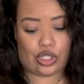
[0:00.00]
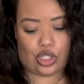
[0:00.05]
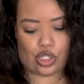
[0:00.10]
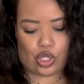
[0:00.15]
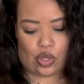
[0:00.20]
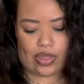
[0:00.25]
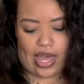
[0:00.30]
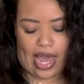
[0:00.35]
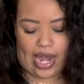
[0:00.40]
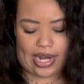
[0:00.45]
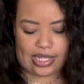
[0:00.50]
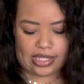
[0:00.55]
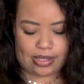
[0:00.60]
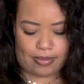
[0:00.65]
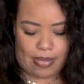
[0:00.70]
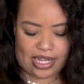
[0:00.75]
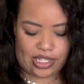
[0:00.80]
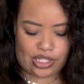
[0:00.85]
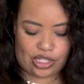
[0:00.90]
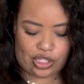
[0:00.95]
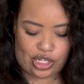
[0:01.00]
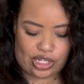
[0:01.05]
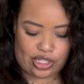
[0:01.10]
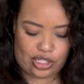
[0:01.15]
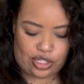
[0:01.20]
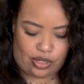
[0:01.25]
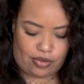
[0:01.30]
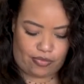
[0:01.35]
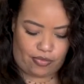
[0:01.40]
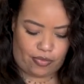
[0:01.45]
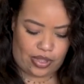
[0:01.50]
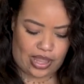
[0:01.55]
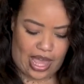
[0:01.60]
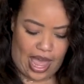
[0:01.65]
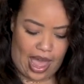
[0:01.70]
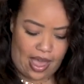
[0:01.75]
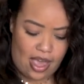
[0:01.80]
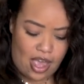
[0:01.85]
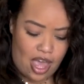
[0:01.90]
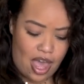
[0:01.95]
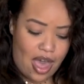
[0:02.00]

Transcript: so that is my suggestion for that.